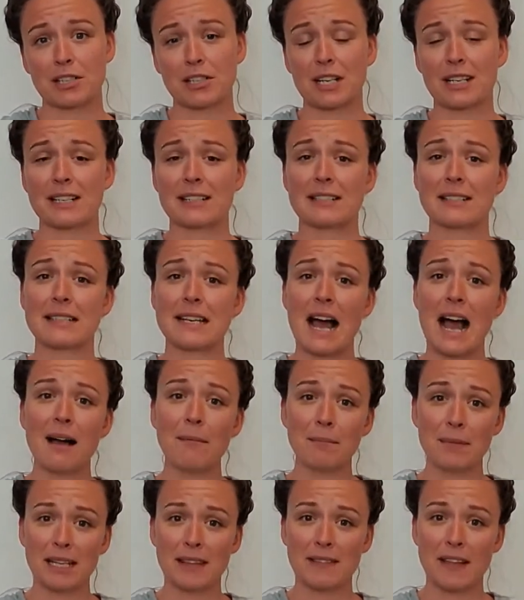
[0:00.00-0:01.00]
That does not
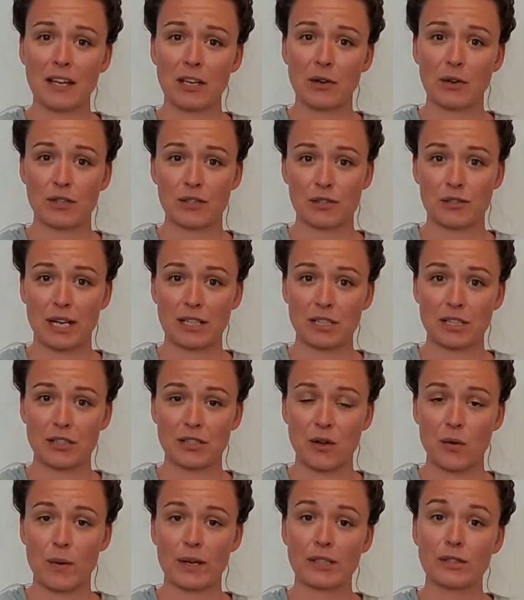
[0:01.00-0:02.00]
mean that your stretch is
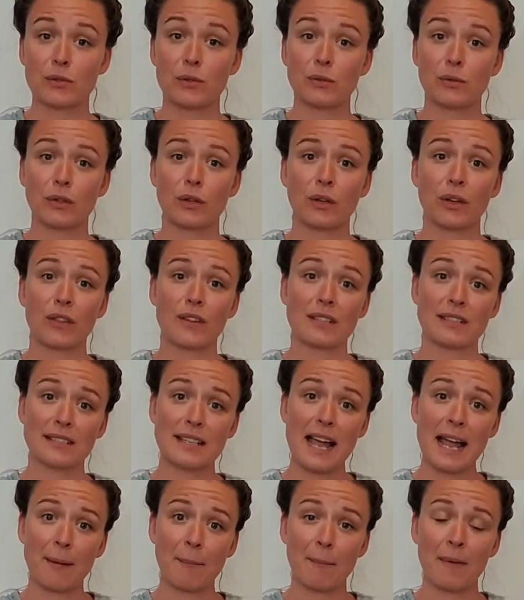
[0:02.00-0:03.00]
going to look the
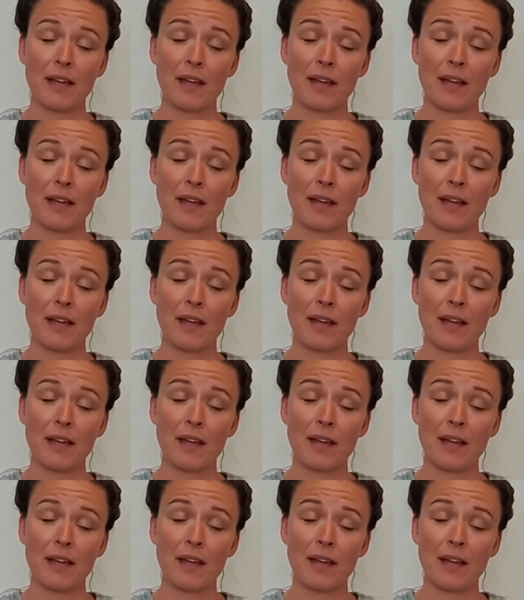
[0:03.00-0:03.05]
same.